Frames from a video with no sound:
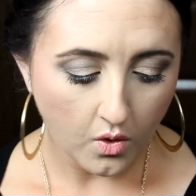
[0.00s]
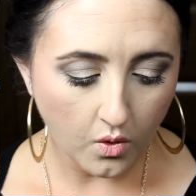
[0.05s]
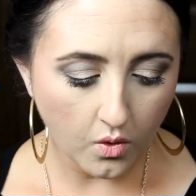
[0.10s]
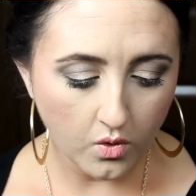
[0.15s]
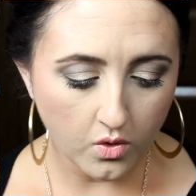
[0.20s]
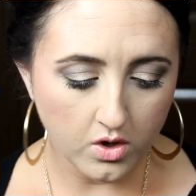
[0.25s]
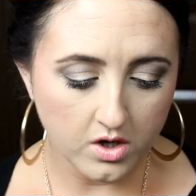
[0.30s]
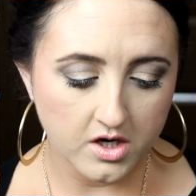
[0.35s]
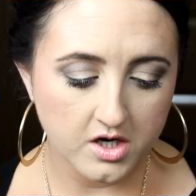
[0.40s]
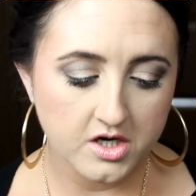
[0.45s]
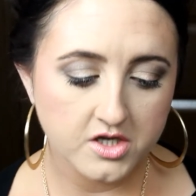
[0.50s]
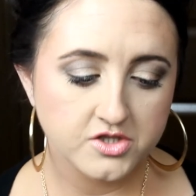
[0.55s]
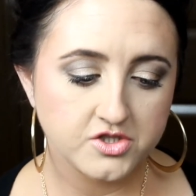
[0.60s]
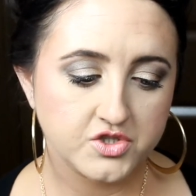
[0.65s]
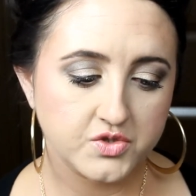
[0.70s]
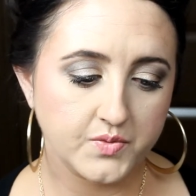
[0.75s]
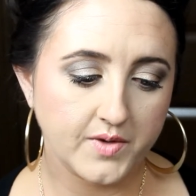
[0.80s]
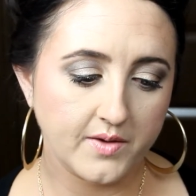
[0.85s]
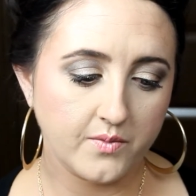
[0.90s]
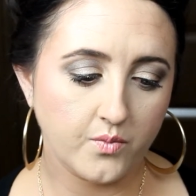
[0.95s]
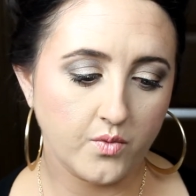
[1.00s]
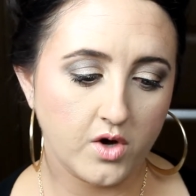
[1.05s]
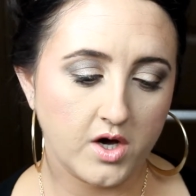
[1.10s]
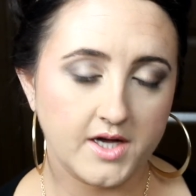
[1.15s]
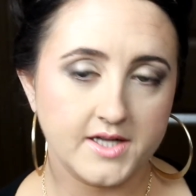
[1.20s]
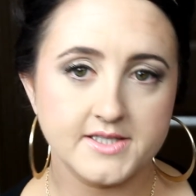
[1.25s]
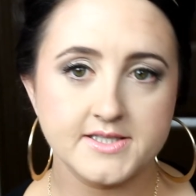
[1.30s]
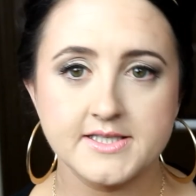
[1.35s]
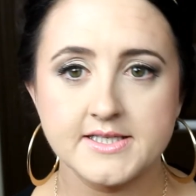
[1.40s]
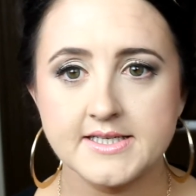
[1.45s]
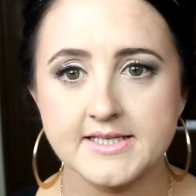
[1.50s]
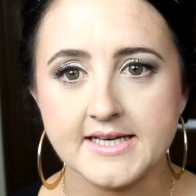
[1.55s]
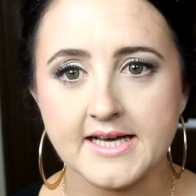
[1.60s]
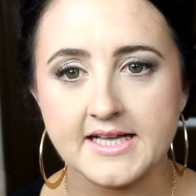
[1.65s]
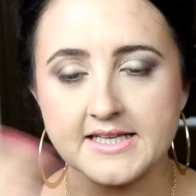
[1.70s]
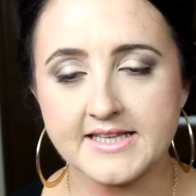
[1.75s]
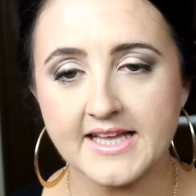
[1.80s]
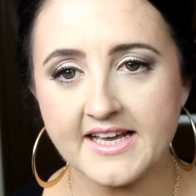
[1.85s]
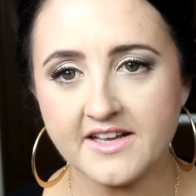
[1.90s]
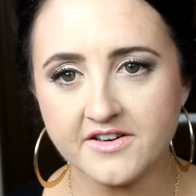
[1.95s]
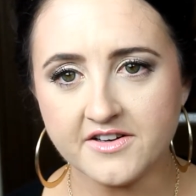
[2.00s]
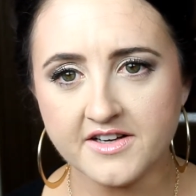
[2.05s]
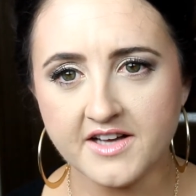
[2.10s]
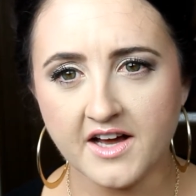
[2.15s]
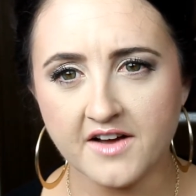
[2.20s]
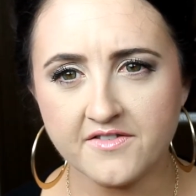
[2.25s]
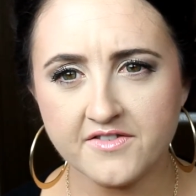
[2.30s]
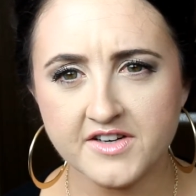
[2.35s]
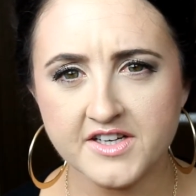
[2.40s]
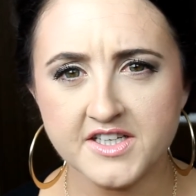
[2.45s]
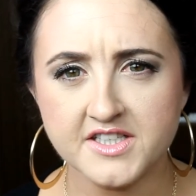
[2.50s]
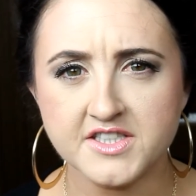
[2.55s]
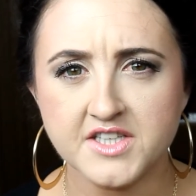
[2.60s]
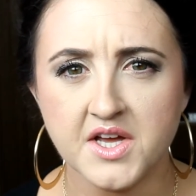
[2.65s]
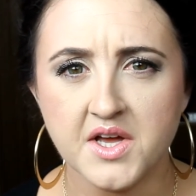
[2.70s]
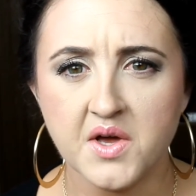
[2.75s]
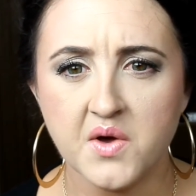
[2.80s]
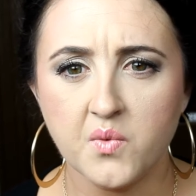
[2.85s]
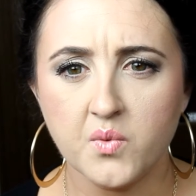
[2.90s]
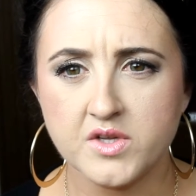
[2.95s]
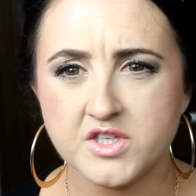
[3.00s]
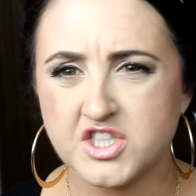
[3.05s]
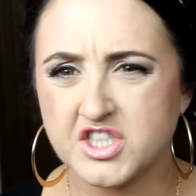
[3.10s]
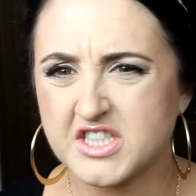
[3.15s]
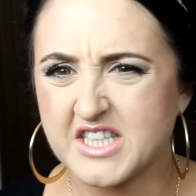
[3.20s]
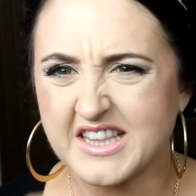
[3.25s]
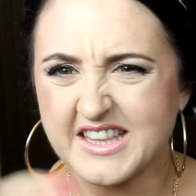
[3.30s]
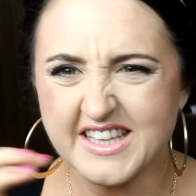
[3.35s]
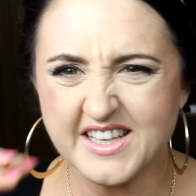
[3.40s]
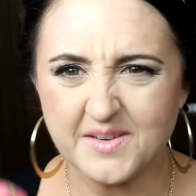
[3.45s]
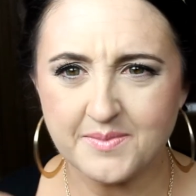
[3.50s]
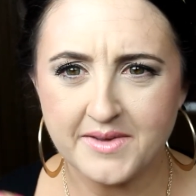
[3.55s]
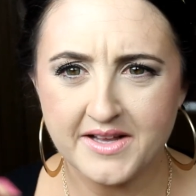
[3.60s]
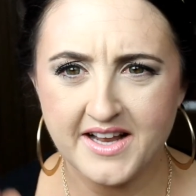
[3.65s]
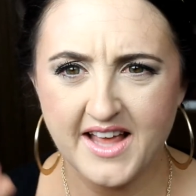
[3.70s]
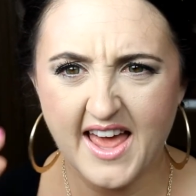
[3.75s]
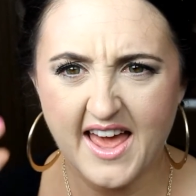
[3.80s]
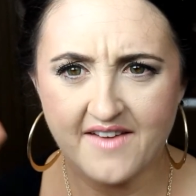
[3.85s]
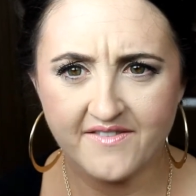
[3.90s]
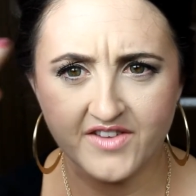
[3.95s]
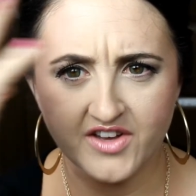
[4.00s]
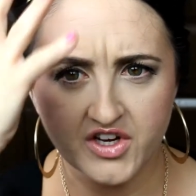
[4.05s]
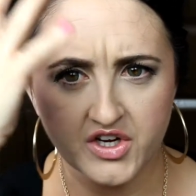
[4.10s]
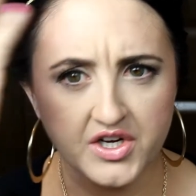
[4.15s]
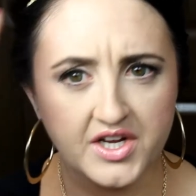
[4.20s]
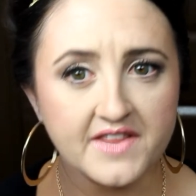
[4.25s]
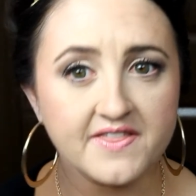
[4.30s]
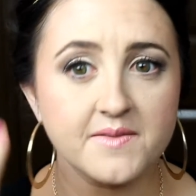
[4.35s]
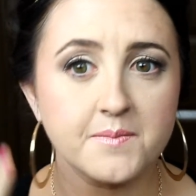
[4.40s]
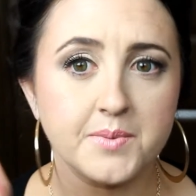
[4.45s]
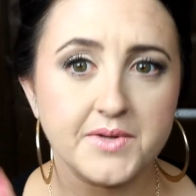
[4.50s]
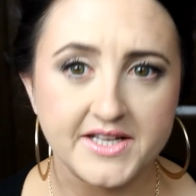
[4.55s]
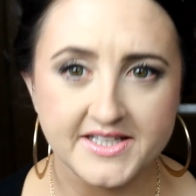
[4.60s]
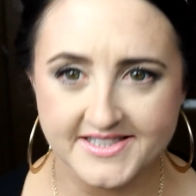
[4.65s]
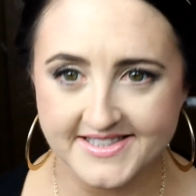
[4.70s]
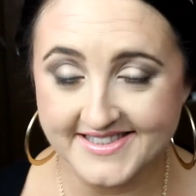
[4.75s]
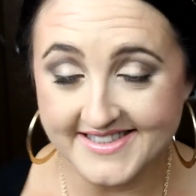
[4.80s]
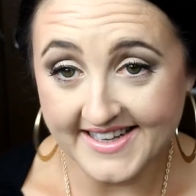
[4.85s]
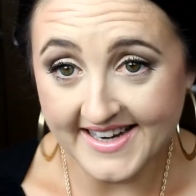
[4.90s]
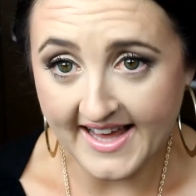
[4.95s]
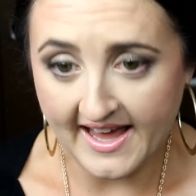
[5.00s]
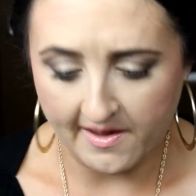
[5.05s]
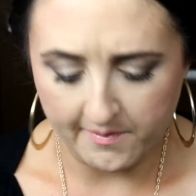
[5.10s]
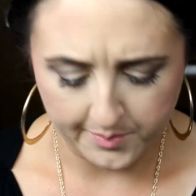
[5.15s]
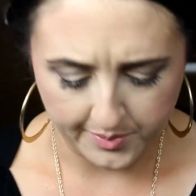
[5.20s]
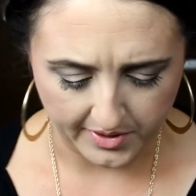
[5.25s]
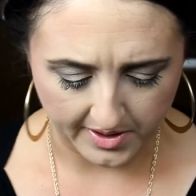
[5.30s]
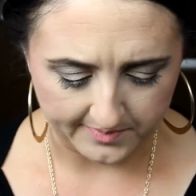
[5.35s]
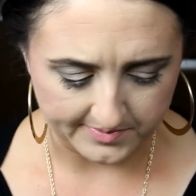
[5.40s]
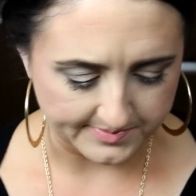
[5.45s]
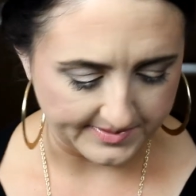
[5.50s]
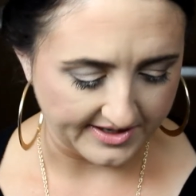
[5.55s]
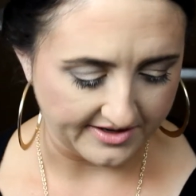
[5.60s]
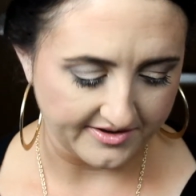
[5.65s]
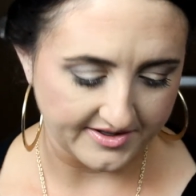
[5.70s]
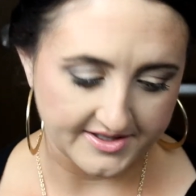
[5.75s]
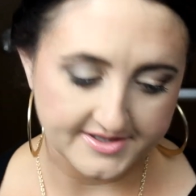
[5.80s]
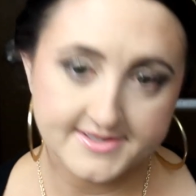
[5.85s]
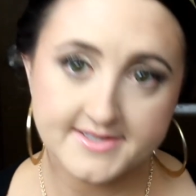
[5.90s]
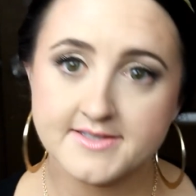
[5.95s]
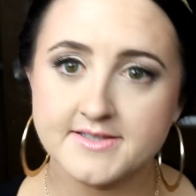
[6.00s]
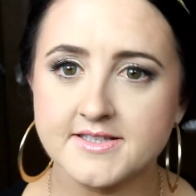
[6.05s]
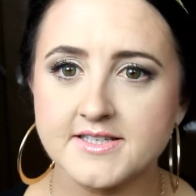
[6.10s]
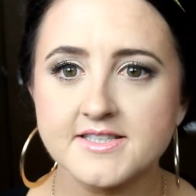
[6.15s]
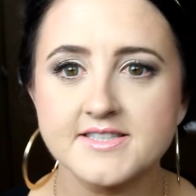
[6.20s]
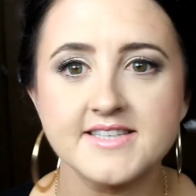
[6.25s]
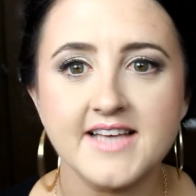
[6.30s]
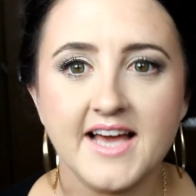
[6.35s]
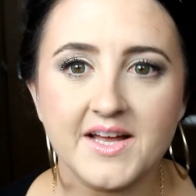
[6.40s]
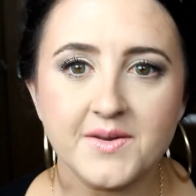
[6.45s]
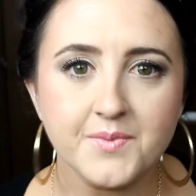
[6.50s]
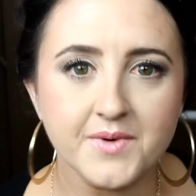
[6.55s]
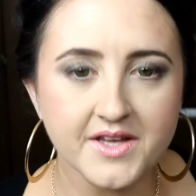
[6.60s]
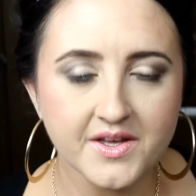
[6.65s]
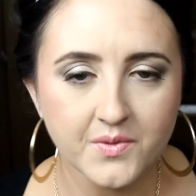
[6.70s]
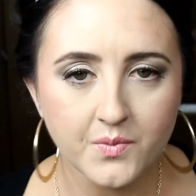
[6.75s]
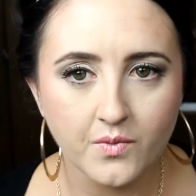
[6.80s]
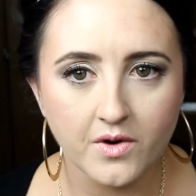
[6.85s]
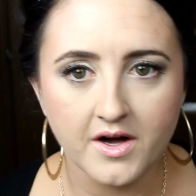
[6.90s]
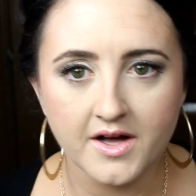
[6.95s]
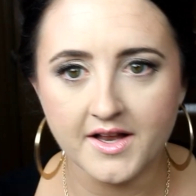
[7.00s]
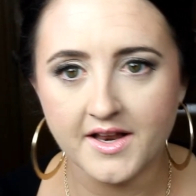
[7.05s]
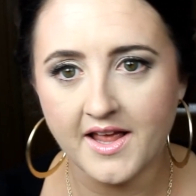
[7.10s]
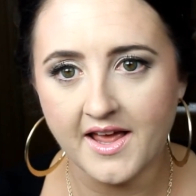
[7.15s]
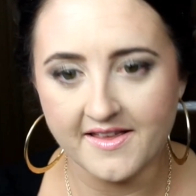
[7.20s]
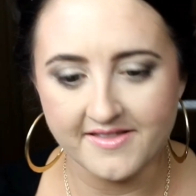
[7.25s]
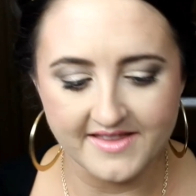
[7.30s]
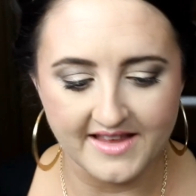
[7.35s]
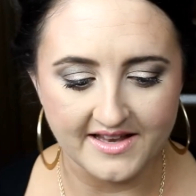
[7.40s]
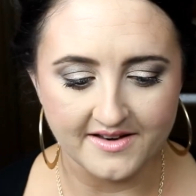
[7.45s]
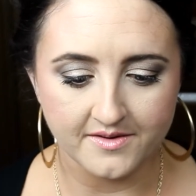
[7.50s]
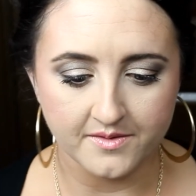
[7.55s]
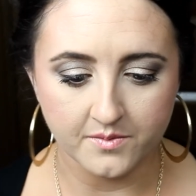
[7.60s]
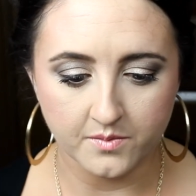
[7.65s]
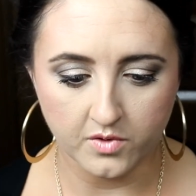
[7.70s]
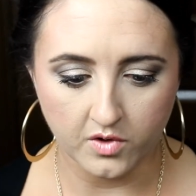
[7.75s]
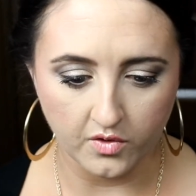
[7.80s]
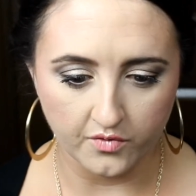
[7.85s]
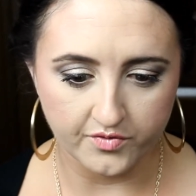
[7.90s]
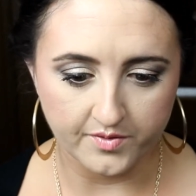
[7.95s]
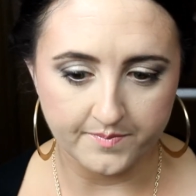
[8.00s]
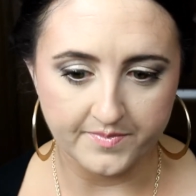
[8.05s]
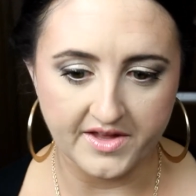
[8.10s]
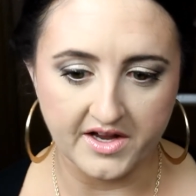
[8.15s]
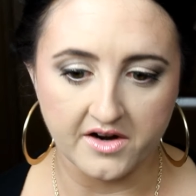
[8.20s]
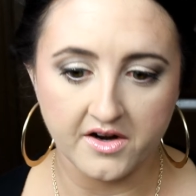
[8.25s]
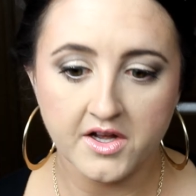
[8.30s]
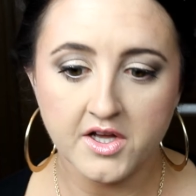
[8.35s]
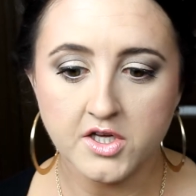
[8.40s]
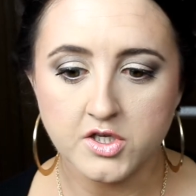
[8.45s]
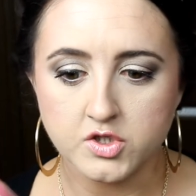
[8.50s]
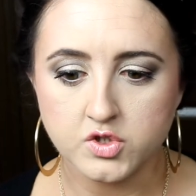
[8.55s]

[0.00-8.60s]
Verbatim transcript: Or do I want a lighter coverage with just a little bit of heavier in the places that I have problem areas? Decide what you want and then go from there.